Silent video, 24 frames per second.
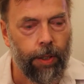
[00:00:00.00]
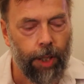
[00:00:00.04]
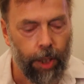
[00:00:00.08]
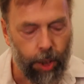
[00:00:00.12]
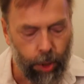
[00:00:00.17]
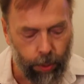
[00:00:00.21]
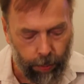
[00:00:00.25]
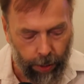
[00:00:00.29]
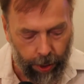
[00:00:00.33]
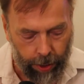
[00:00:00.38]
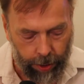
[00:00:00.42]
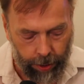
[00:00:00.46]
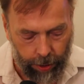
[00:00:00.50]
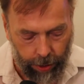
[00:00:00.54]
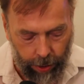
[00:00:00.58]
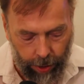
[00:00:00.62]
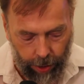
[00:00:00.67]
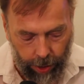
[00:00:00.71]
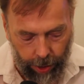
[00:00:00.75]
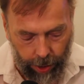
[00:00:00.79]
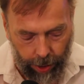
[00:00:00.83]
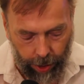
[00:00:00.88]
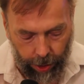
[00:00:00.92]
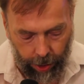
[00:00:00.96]
that's
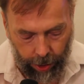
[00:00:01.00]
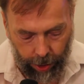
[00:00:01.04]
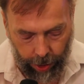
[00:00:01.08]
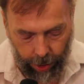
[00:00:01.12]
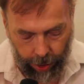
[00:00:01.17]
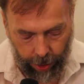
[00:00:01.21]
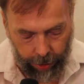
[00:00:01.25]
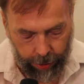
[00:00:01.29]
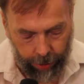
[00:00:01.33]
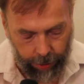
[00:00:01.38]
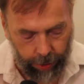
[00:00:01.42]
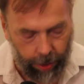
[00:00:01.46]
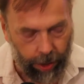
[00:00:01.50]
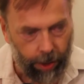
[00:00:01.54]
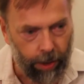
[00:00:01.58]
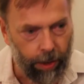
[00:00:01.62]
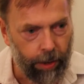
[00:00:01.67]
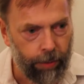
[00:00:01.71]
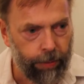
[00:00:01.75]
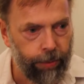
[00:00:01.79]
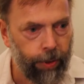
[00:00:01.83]
why I